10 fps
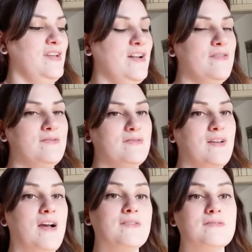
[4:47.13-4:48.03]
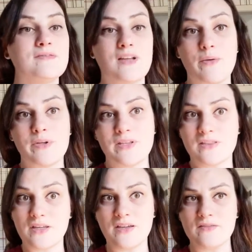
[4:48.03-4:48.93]
you know, got with the
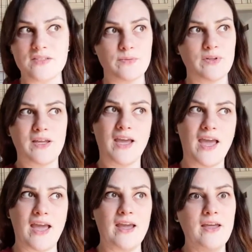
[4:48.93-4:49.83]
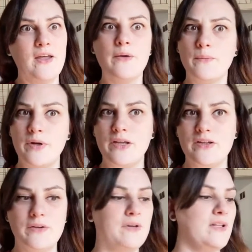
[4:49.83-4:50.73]
thieves and were like, hey, what are
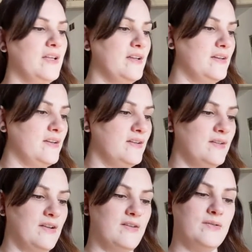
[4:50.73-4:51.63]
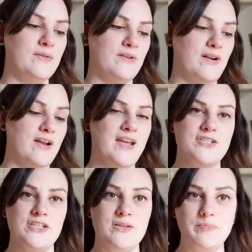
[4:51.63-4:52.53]
you doing that, you know, you're not
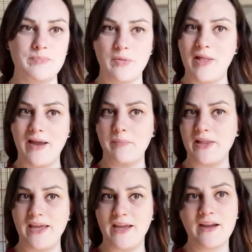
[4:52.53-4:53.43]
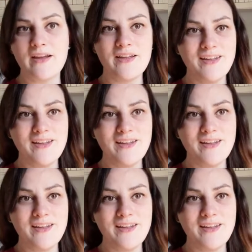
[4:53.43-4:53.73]
catching the Black Plague?